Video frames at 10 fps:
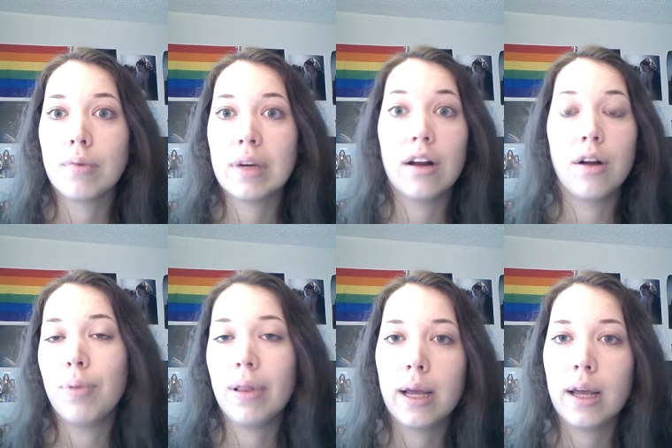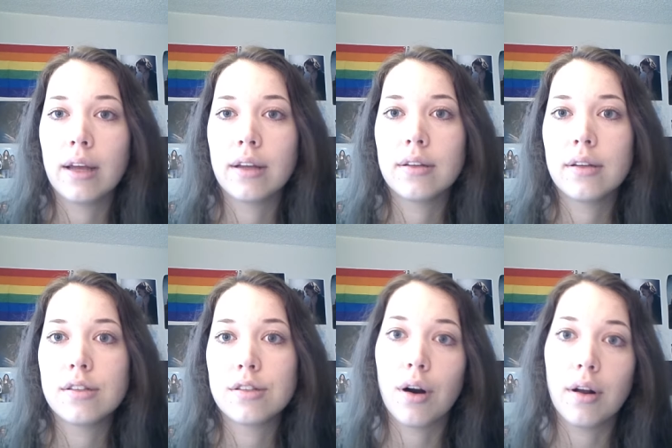kind of playing
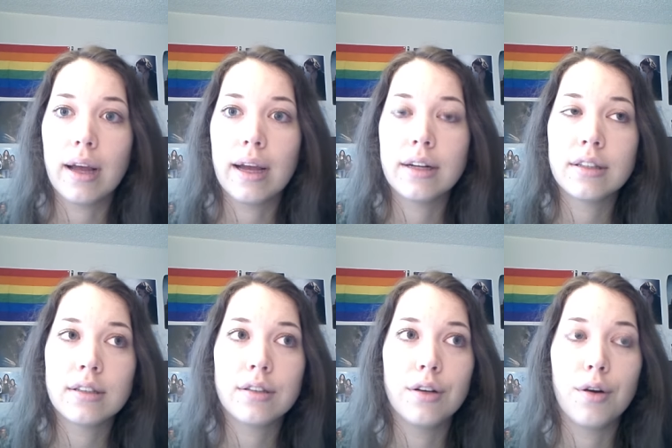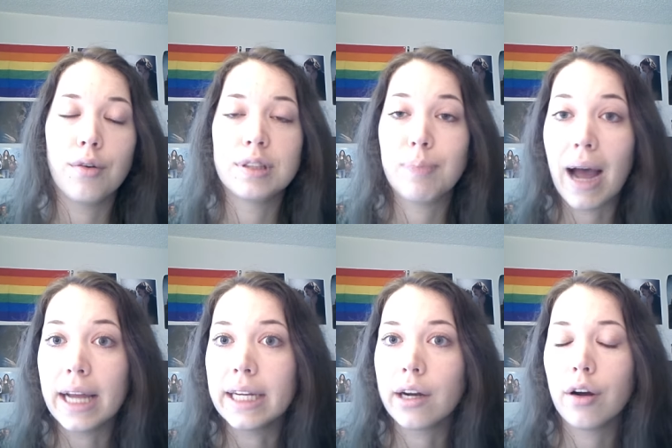Starlight's, you know,
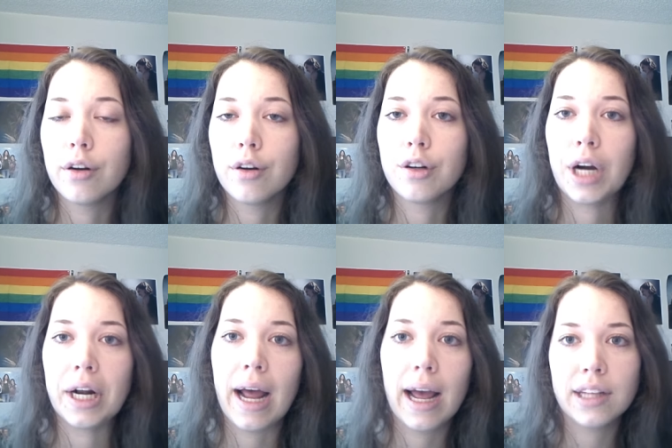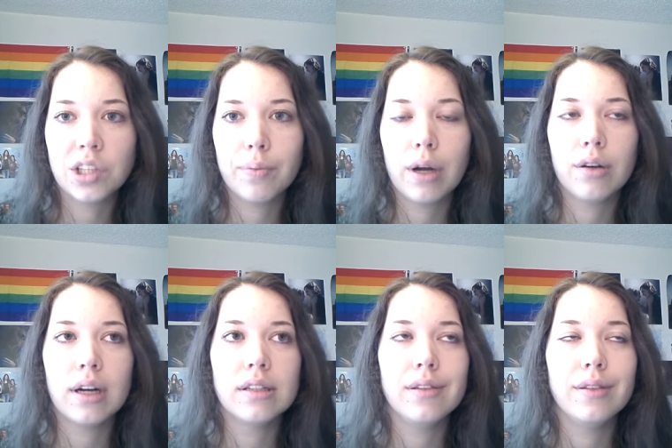spying on her, trying to ask about
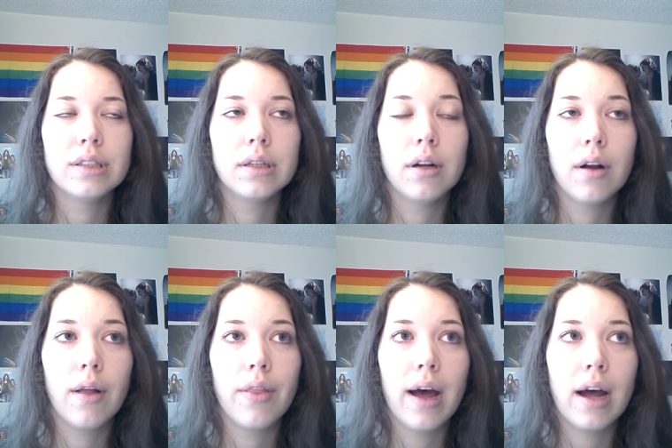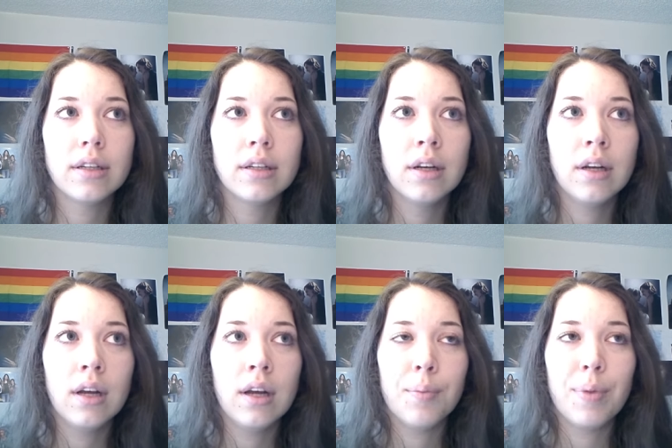Translucent and all that.
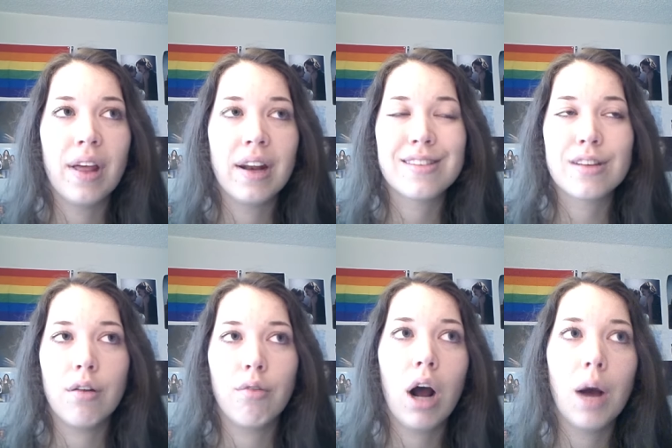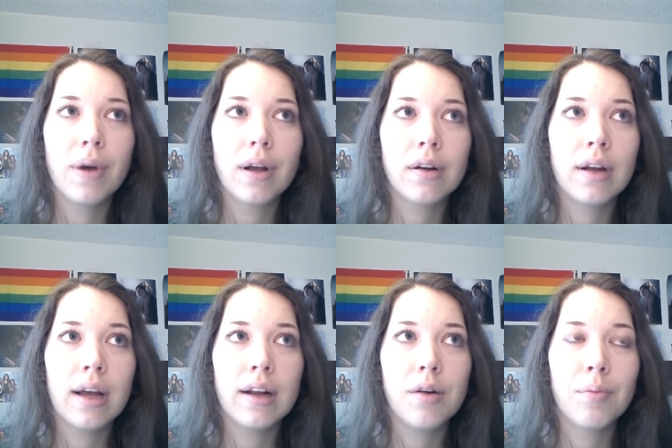But then he saw Robin,
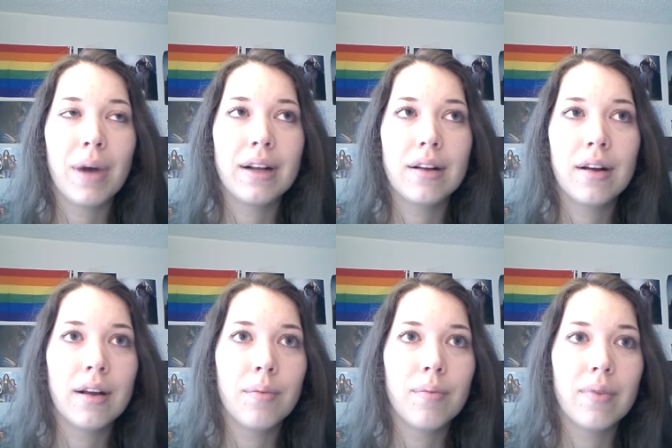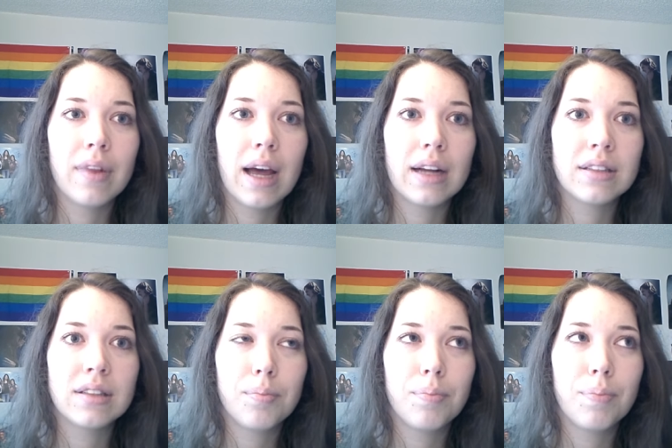and it reminded him that
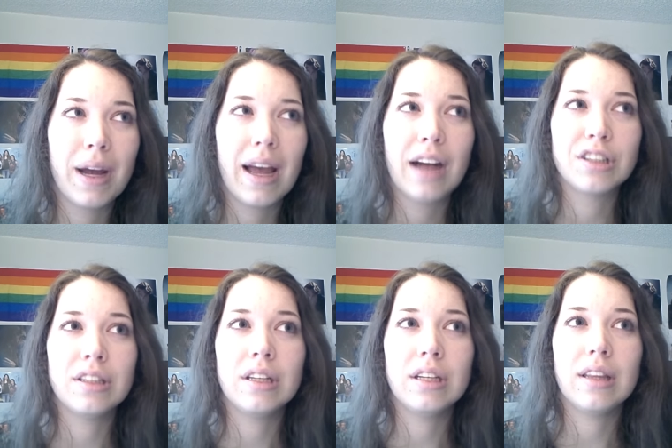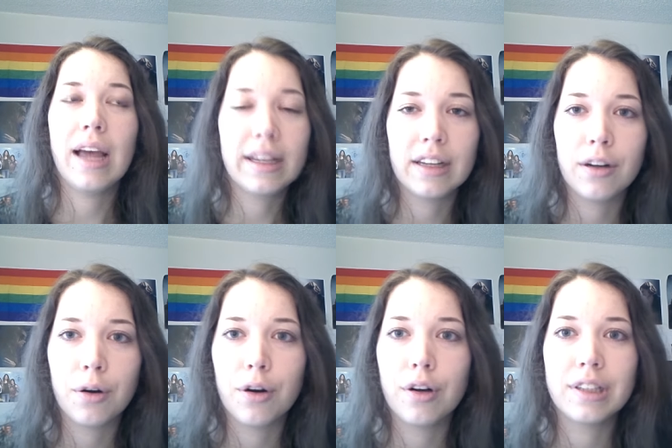by actually liking
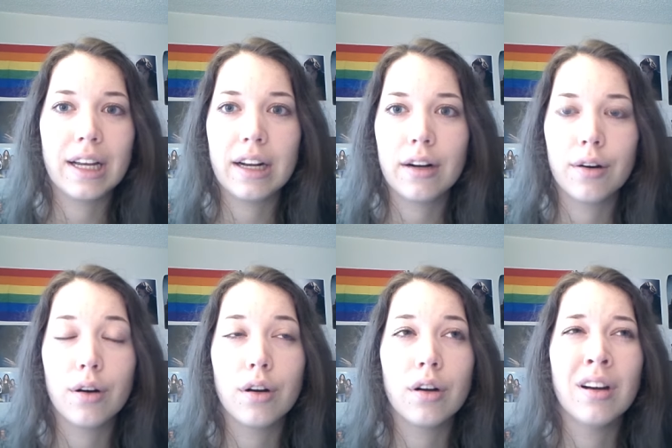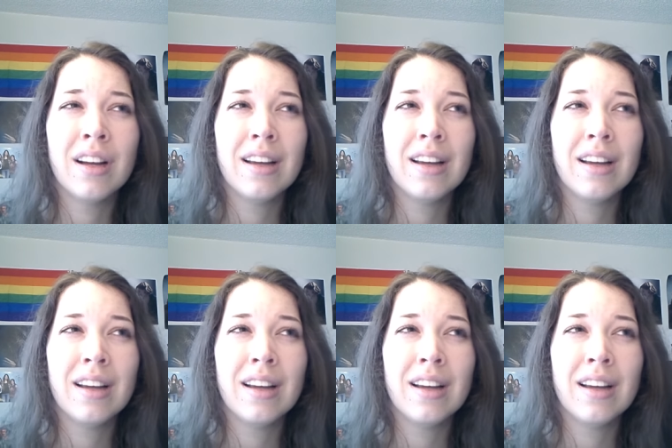her, dating her,